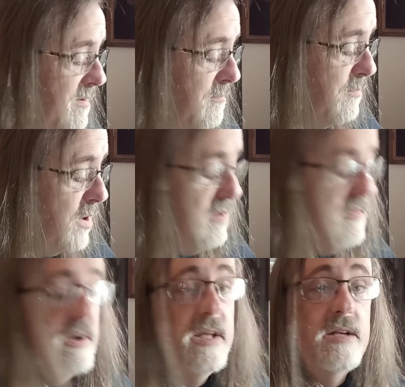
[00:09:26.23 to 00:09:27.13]
Part of it
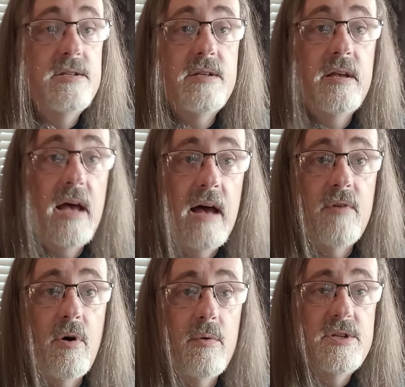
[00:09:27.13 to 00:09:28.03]
is I've
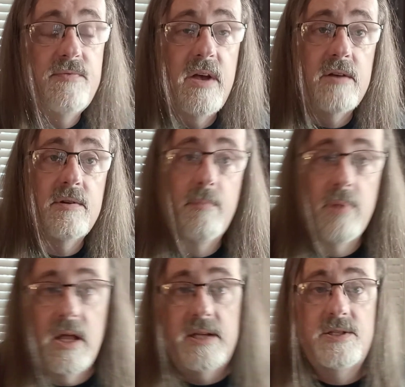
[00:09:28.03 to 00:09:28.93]
always found
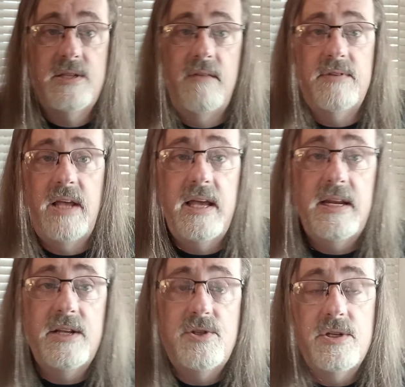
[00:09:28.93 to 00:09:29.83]
blades 7 to 8
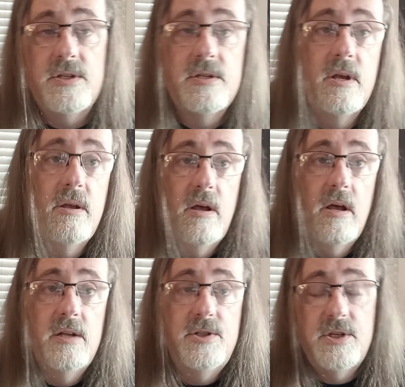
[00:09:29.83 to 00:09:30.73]
inches
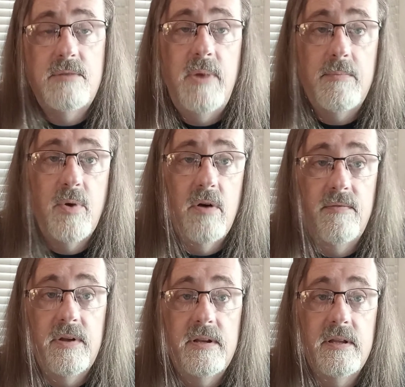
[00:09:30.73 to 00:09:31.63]
just about
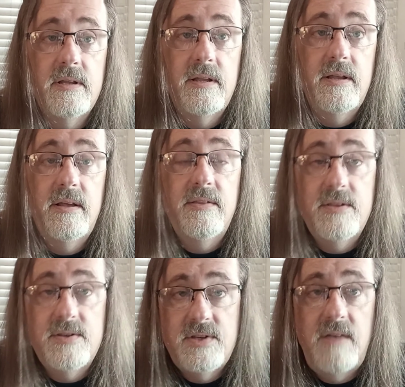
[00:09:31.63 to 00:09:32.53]
perfect. The
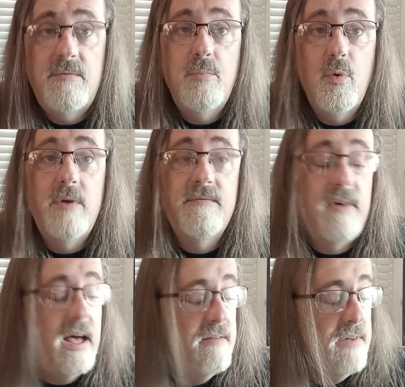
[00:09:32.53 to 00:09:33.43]

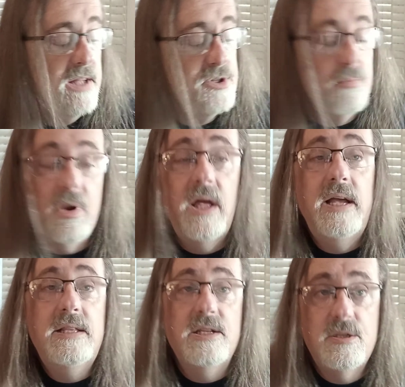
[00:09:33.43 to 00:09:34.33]
7.5-inch
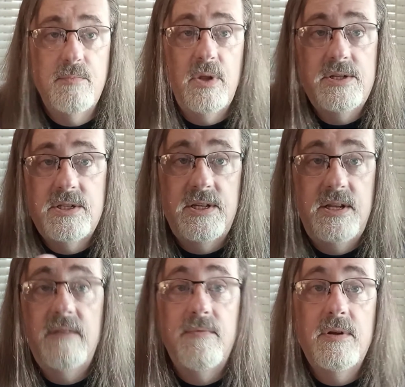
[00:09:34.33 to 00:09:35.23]
blade that splits the
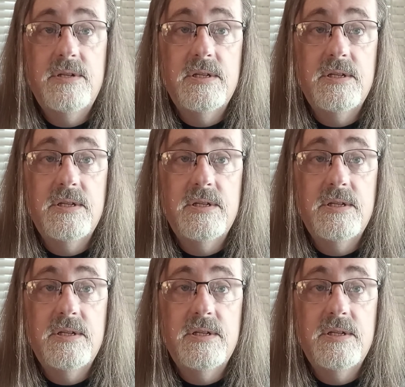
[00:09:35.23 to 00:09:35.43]
difference